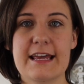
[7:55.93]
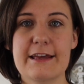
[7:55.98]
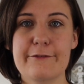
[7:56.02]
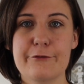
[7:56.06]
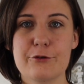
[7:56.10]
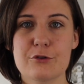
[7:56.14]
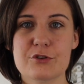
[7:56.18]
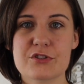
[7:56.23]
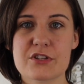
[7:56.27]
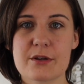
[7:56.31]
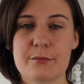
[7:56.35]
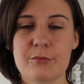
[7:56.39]
If
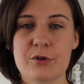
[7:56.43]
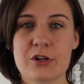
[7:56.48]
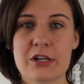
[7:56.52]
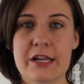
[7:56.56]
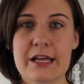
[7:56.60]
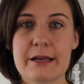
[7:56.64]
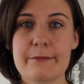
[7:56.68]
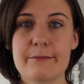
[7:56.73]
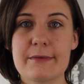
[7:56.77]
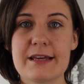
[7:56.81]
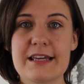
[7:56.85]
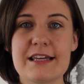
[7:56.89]
you're someone
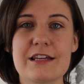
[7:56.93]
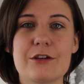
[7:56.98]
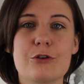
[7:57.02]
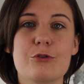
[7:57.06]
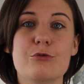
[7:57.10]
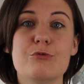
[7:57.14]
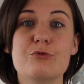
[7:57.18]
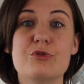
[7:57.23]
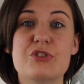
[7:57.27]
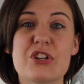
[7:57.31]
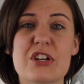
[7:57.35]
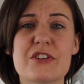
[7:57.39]
like me
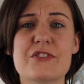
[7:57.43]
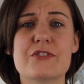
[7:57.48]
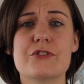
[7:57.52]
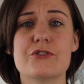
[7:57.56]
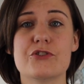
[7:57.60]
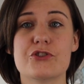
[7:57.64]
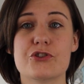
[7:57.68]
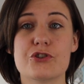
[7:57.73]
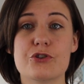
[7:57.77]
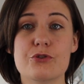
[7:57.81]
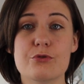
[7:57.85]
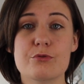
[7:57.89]
who
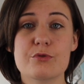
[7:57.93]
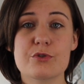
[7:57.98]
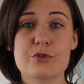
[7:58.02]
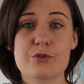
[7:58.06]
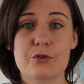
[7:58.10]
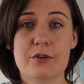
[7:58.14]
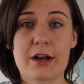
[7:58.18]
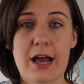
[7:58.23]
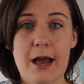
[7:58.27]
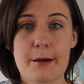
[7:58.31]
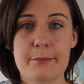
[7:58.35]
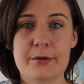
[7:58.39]
doesn't choose
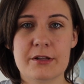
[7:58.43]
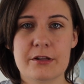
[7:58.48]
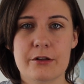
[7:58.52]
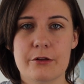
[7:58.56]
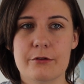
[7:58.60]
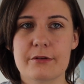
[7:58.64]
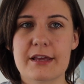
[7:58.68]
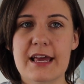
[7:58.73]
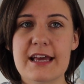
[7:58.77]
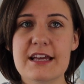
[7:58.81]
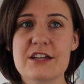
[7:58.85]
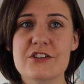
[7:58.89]
your cabin
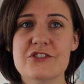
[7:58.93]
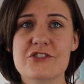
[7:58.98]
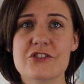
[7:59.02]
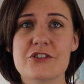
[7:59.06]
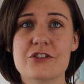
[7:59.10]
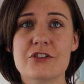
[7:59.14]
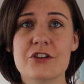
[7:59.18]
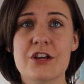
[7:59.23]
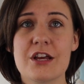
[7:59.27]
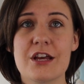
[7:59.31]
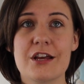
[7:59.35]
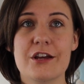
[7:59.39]

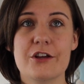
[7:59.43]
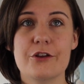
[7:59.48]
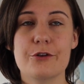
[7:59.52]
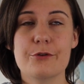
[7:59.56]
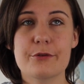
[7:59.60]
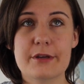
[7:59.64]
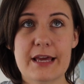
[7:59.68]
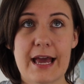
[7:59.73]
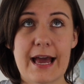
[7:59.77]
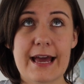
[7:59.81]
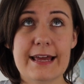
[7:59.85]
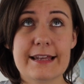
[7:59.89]
location,
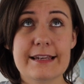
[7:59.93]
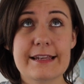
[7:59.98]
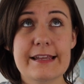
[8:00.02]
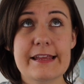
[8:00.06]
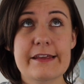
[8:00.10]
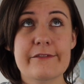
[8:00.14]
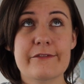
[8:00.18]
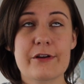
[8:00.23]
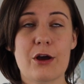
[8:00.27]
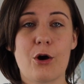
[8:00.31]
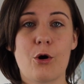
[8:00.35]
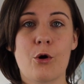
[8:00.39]
you can
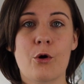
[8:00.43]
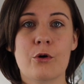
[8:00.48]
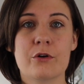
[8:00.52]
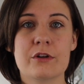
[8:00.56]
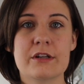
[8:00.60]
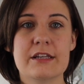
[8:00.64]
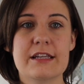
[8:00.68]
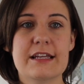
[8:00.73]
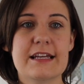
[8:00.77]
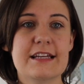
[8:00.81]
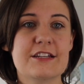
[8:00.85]
leave it on.